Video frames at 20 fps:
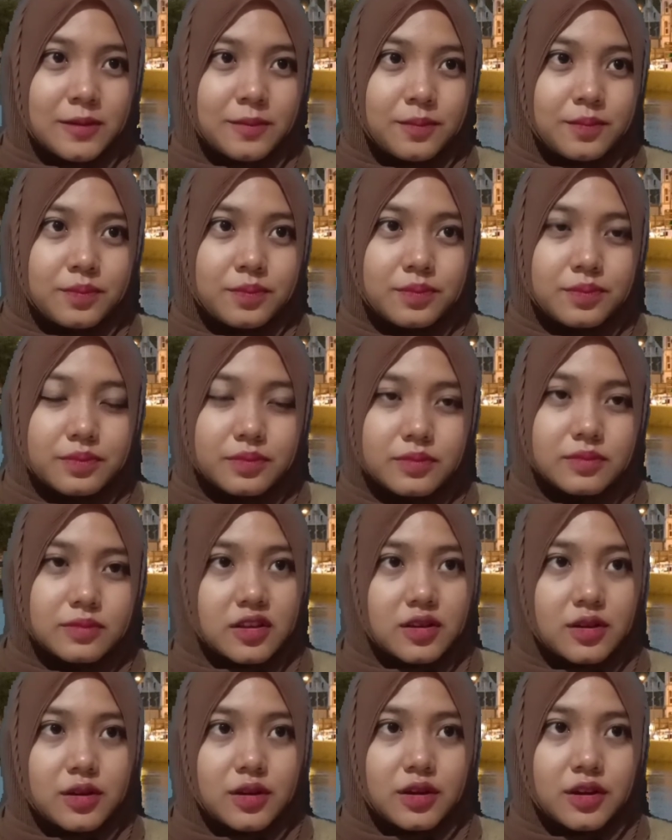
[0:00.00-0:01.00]
hard for
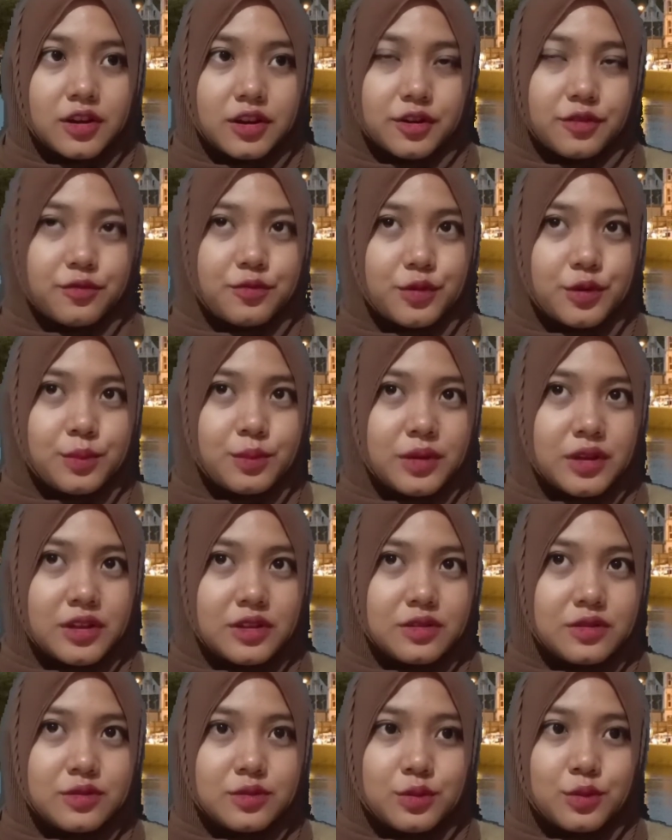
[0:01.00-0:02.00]
me to cope
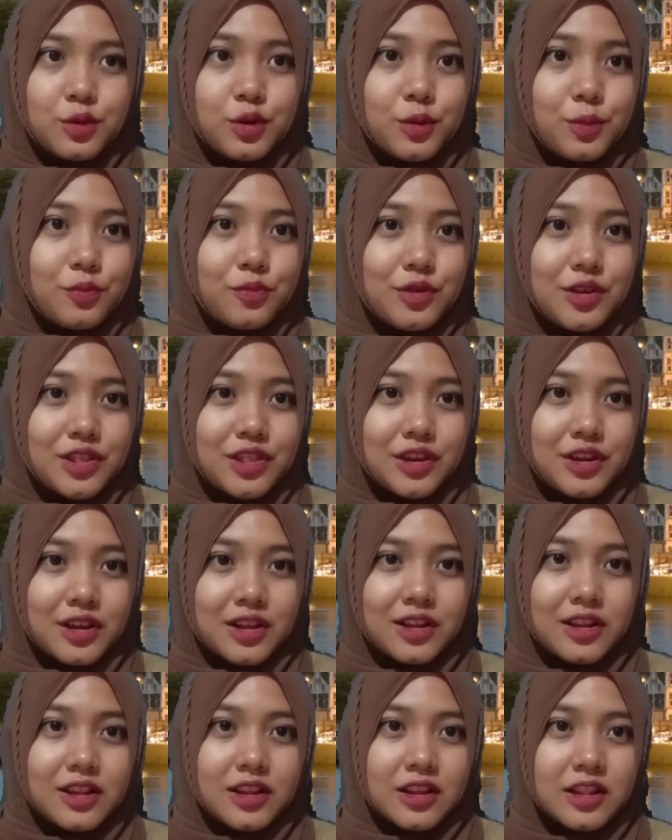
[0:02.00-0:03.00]
with the
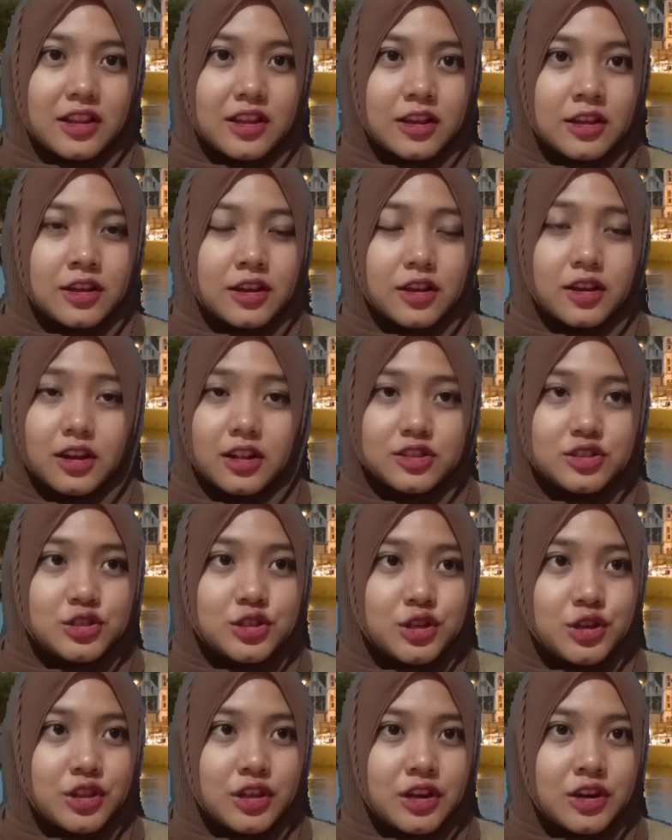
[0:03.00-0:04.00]
culture there,
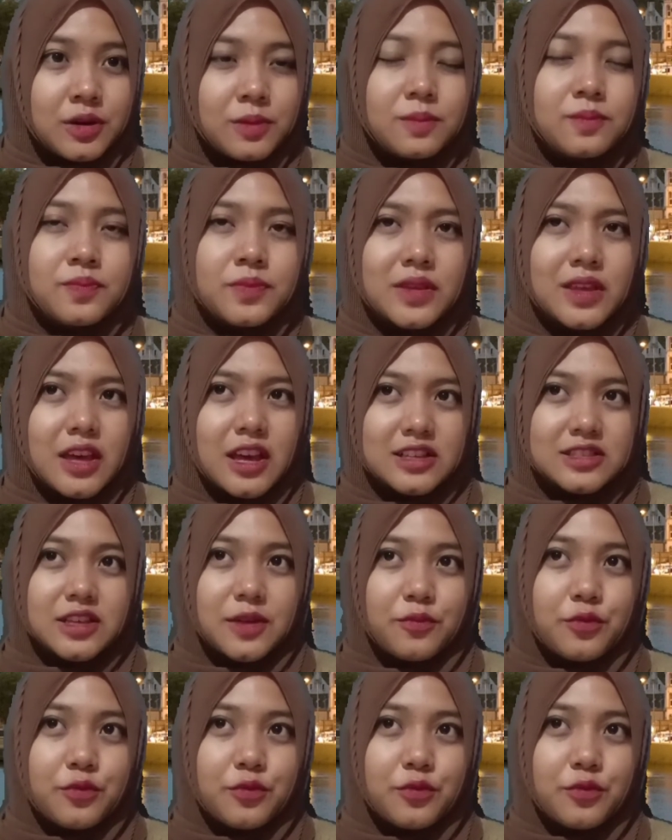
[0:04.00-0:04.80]
except for the food.